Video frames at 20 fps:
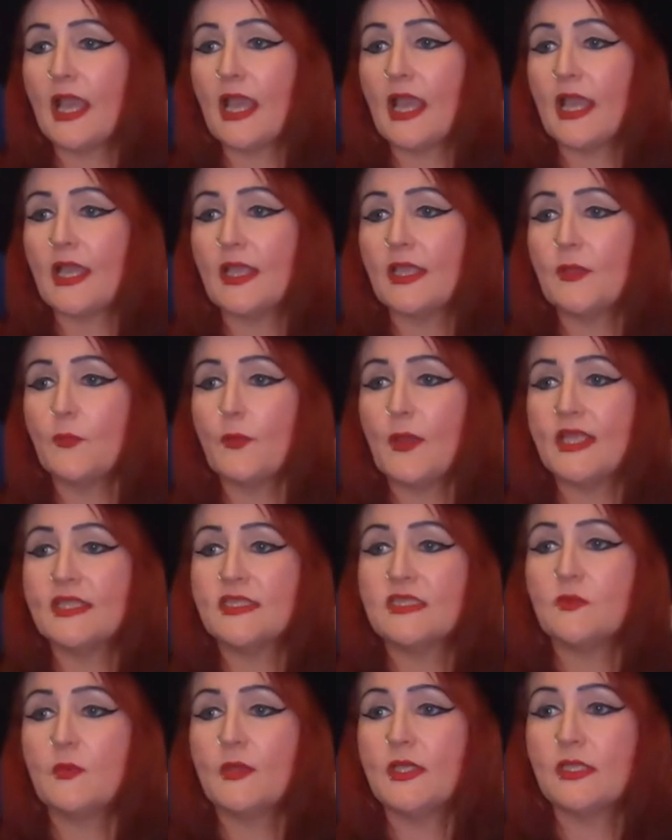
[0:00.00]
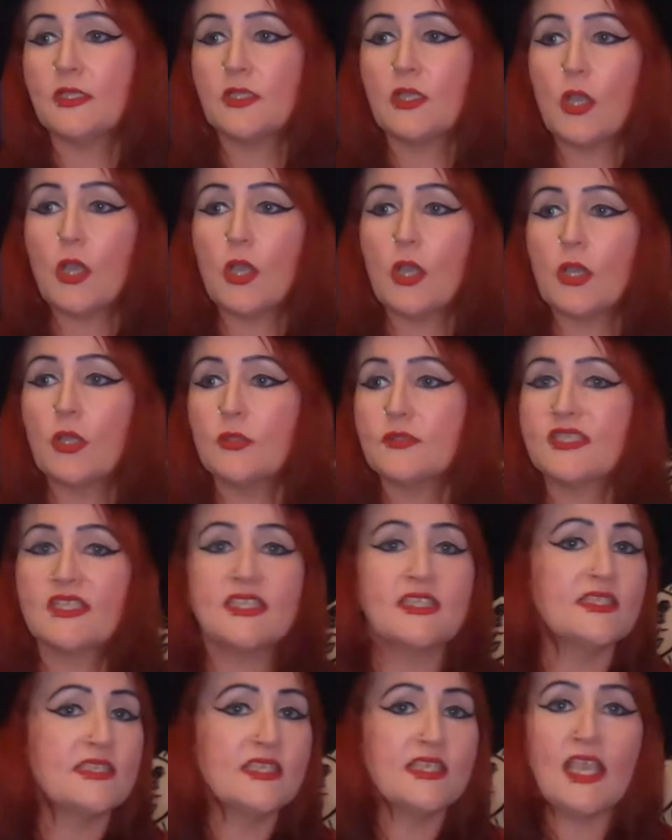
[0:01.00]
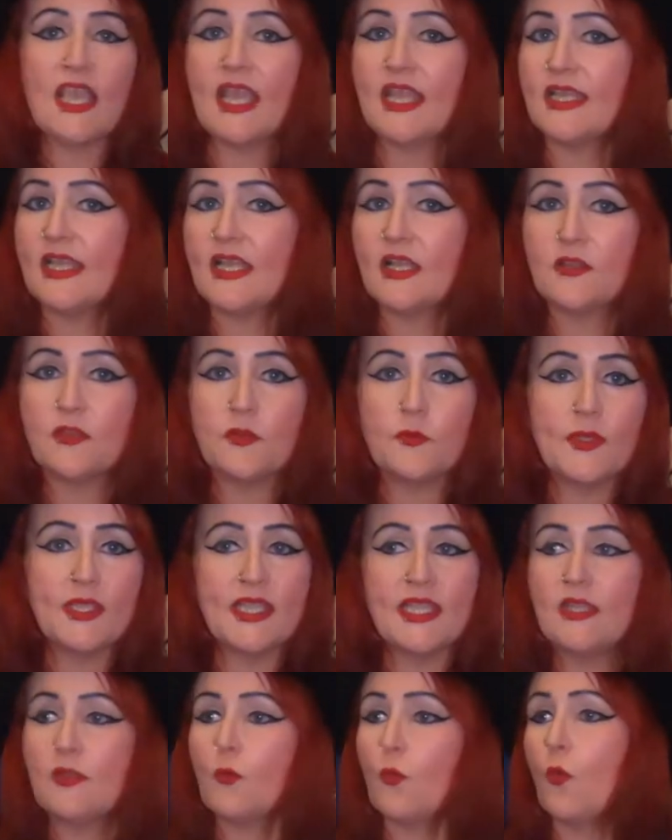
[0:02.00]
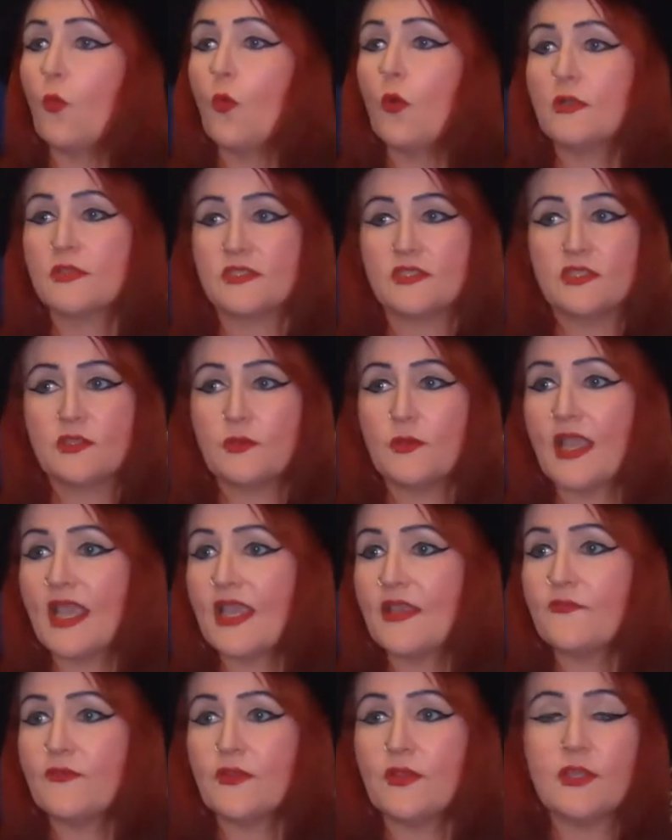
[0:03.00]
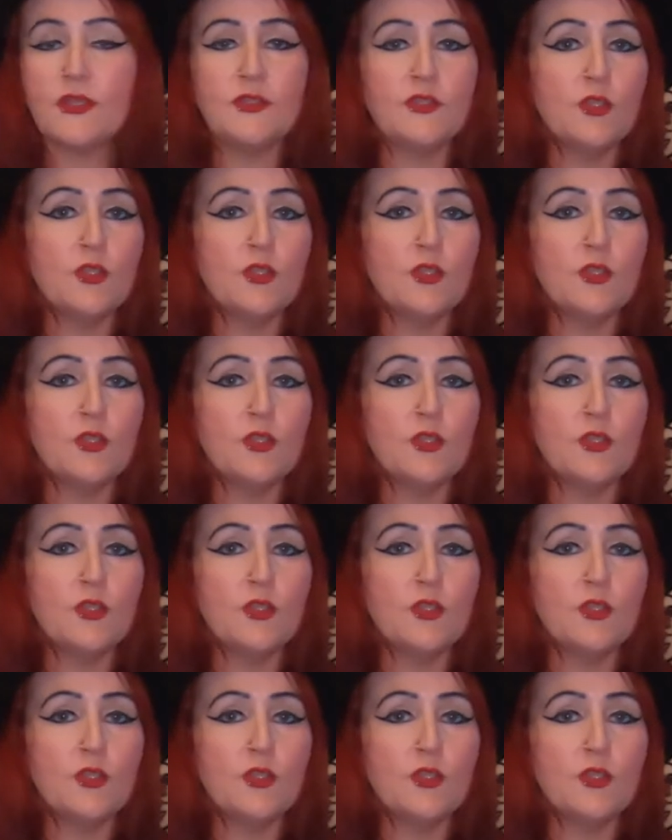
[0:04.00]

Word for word: I went into Wilko's. I didn't see any Halloween whatsoever.